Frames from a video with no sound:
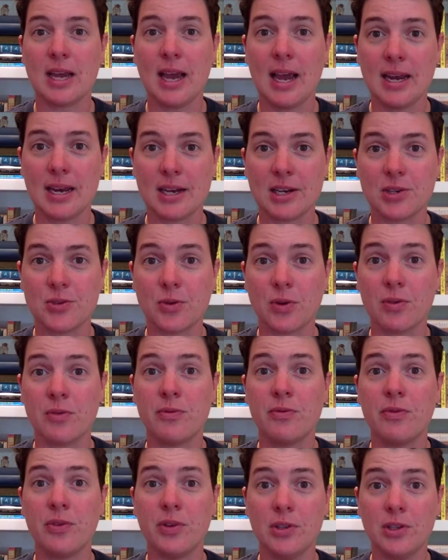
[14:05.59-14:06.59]
heading toward
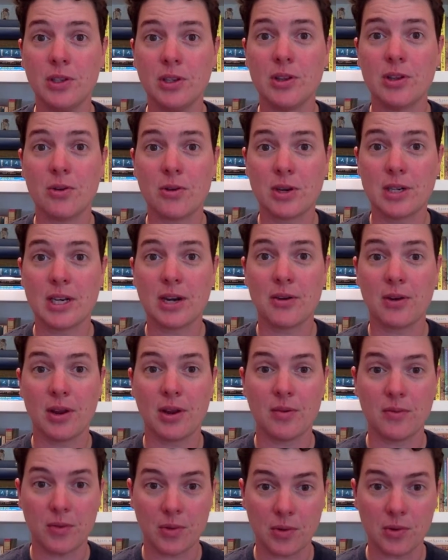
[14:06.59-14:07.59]
full
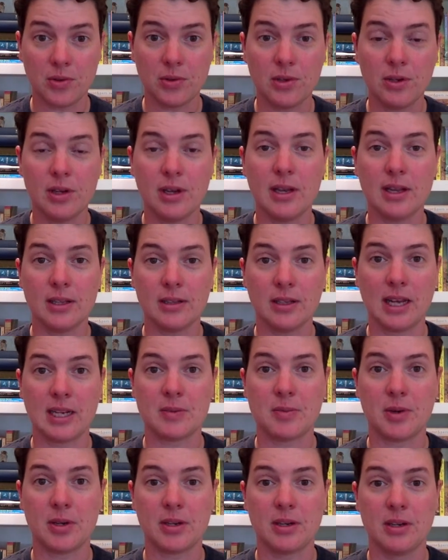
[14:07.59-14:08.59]
authoritarian rule in the last
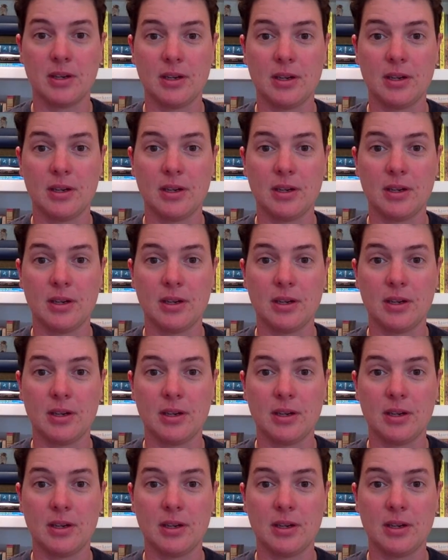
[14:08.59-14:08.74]
book,